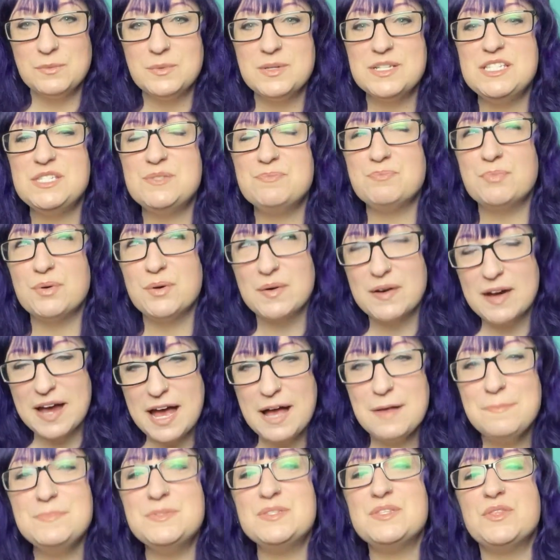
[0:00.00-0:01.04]
was
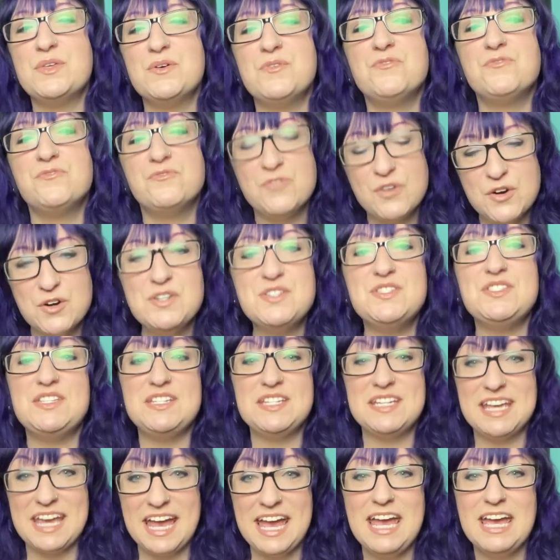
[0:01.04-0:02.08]
perhaps the
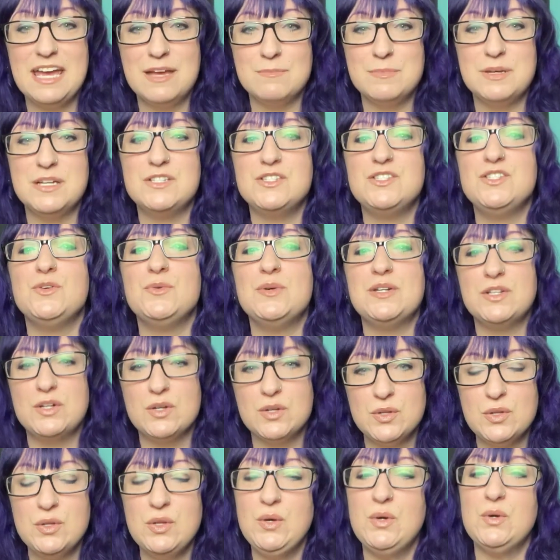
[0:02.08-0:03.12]
first game to
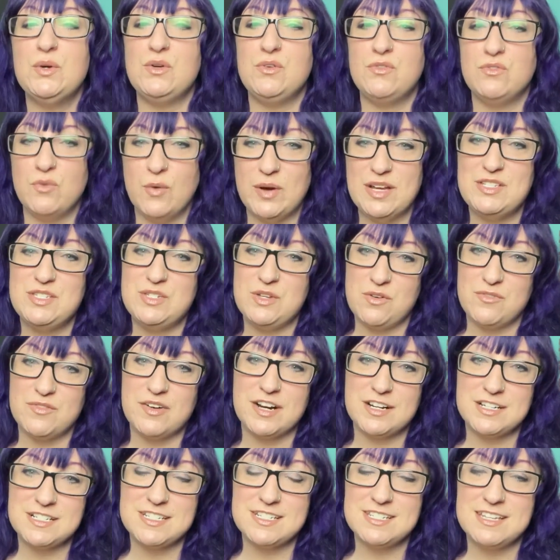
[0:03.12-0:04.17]
include
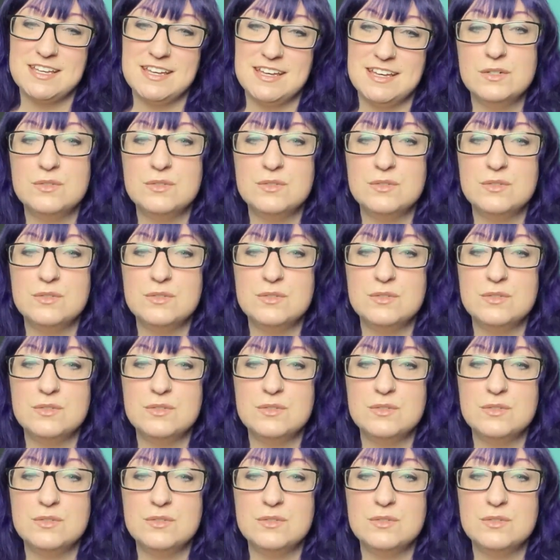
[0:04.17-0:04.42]
voiceovers.